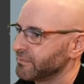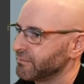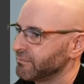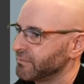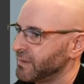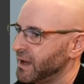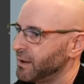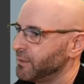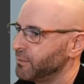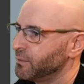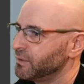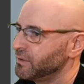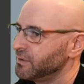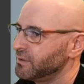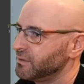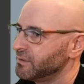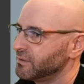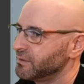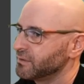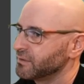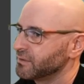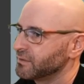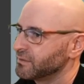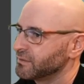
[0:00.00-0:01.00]
I
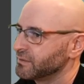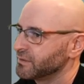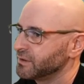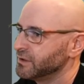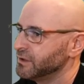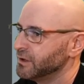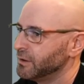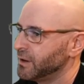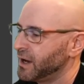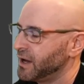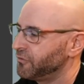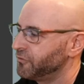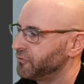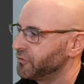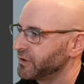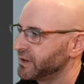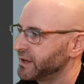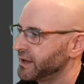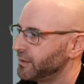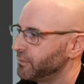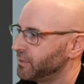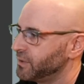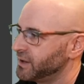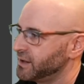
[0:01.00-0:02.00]
will, I'll
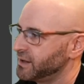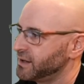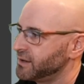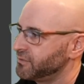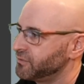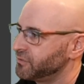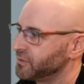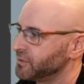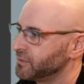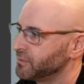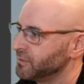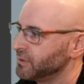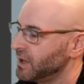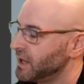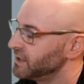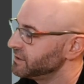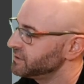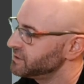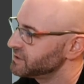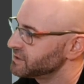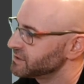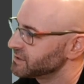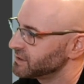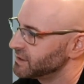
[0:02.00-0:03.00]
forget what I had for
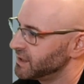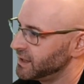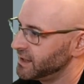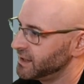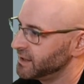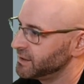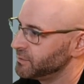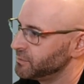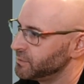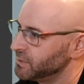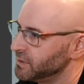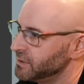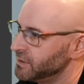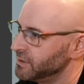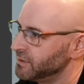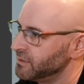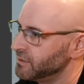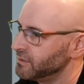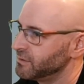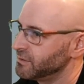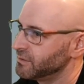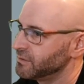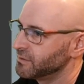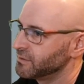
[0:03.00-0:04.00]
lunch.
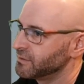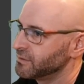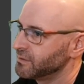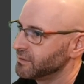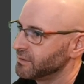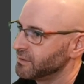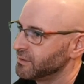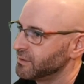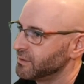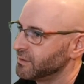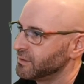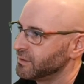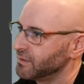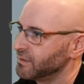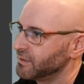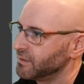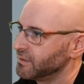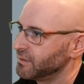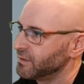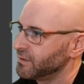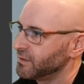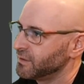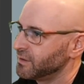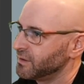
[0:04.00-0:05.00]
I'll
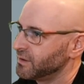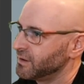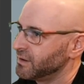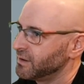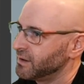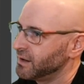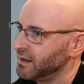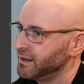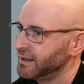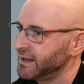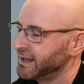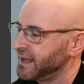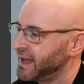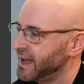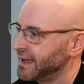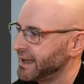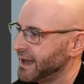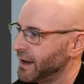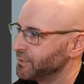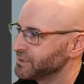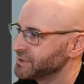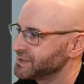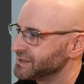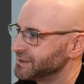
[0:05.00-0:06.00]
like hang
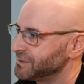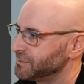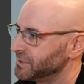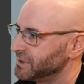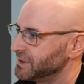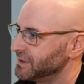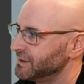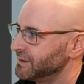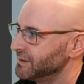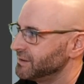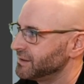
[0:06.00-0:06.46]
out with someone